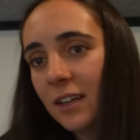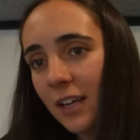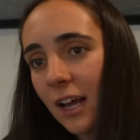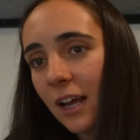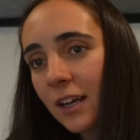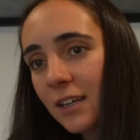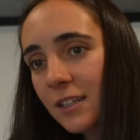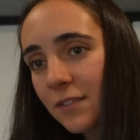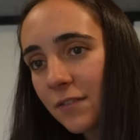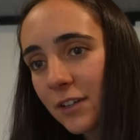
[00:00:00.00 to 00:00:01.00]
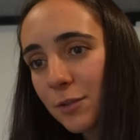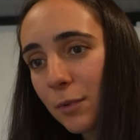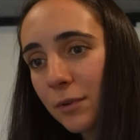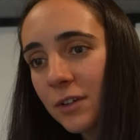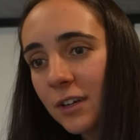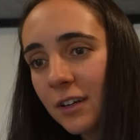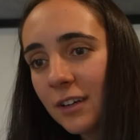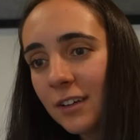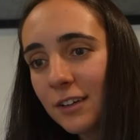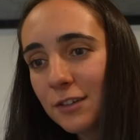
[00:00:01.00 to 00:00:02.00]
Yeah, it's in fridge mode.
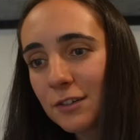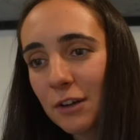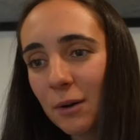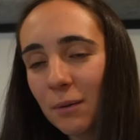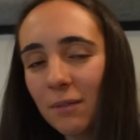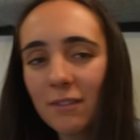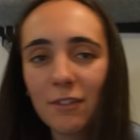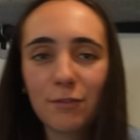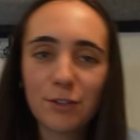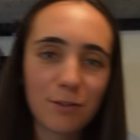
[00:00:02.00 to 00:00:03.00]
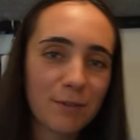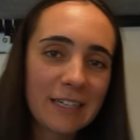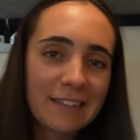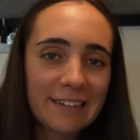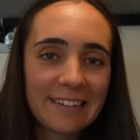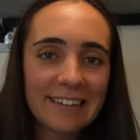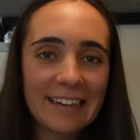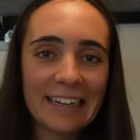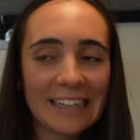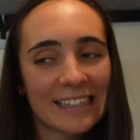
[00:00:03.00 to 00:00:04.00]
So, for some reason,
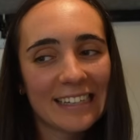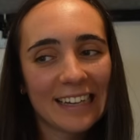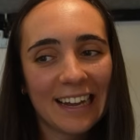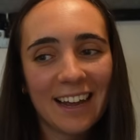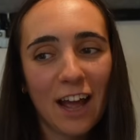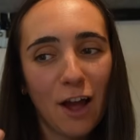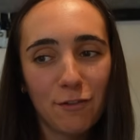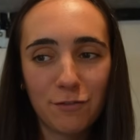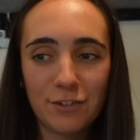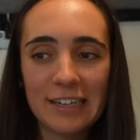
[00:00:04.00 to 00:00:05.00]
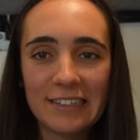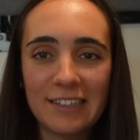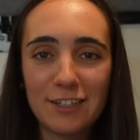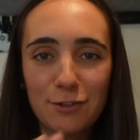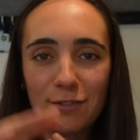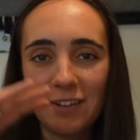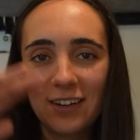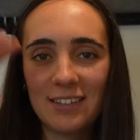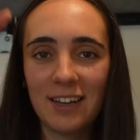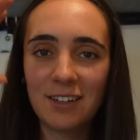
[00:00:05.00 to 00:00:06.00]
it's freezing the stuff that
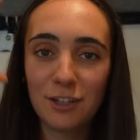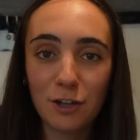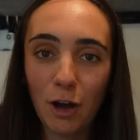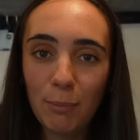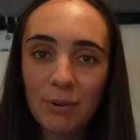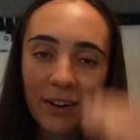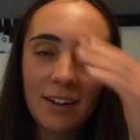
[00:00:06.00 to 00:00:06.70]
is at the top.